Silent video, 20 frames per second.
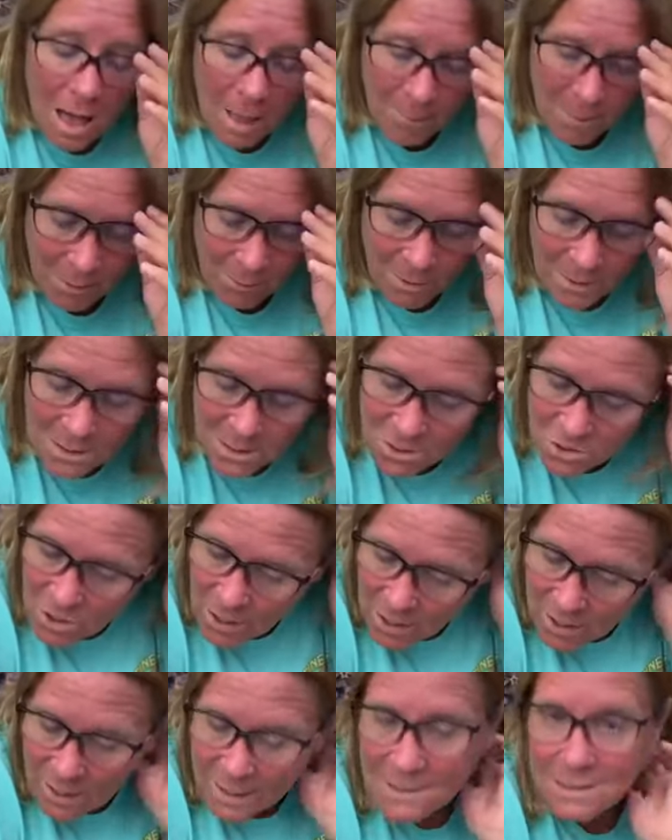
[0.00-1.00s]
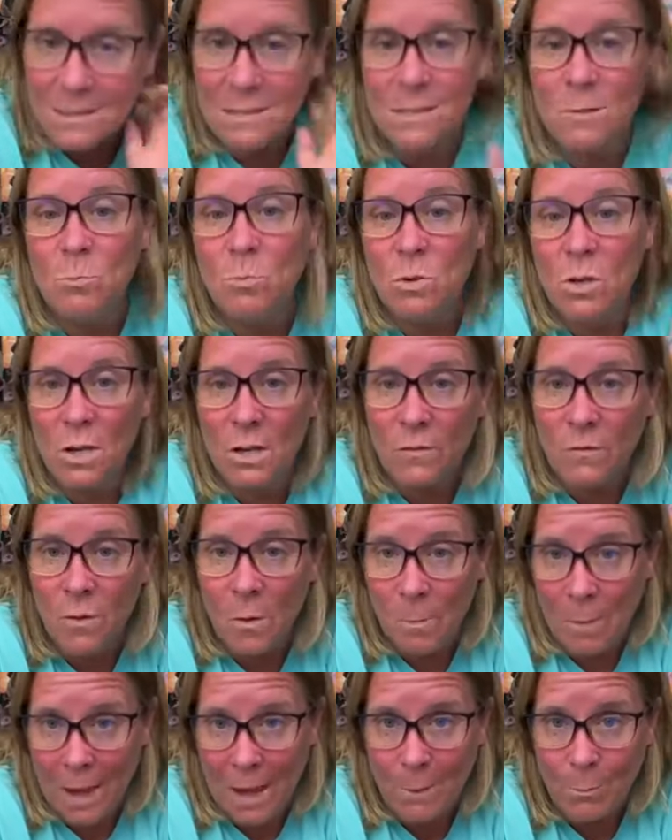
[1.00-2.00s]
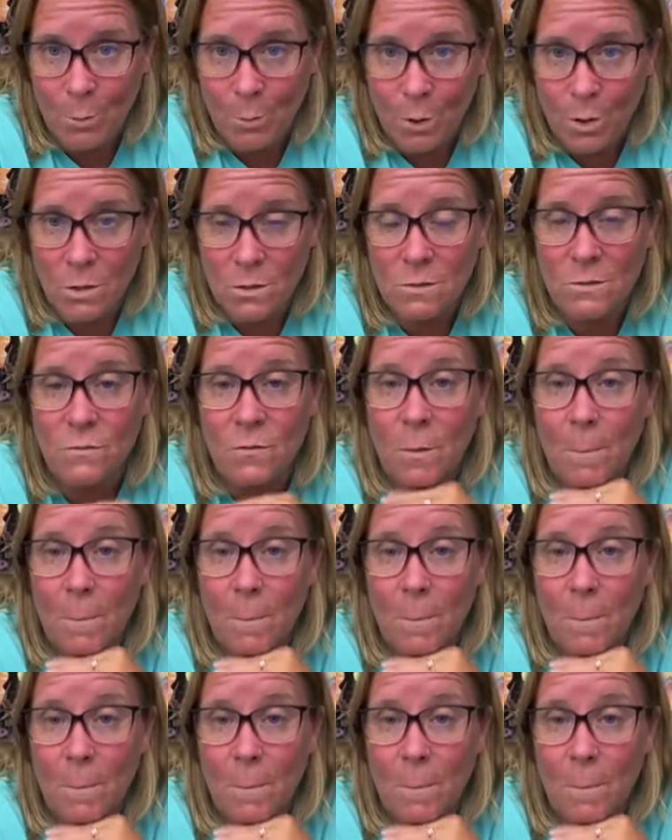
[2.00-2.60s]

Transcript: Um, I wanted to show you guys these beautiful papers